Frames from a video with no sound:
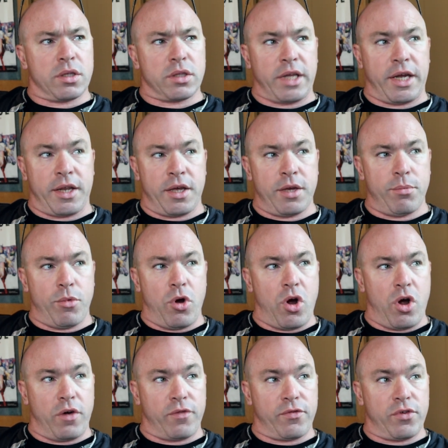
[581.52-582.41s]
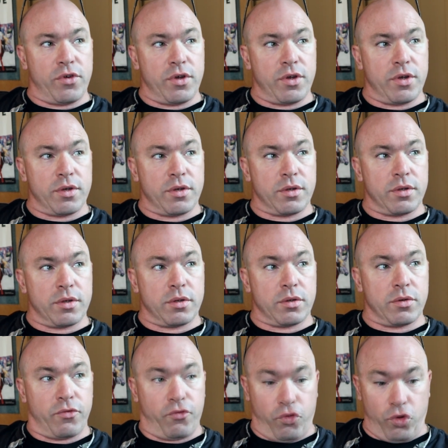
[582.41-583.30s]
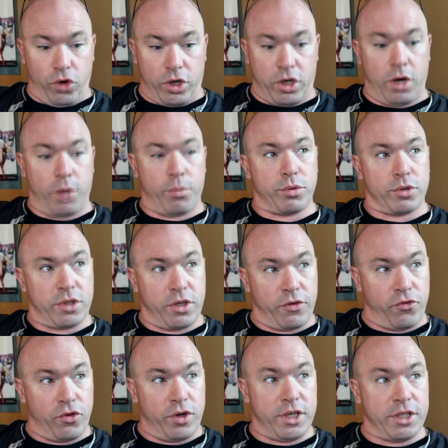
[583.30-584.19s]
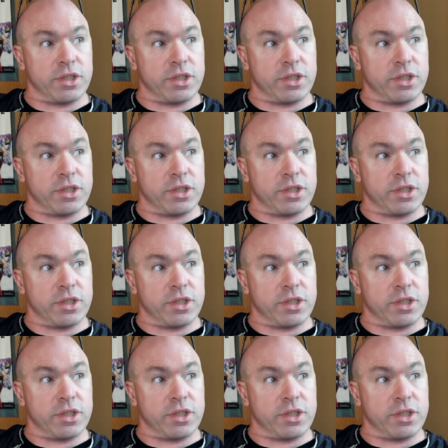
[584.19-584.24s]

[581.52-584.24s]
let him off for a couple different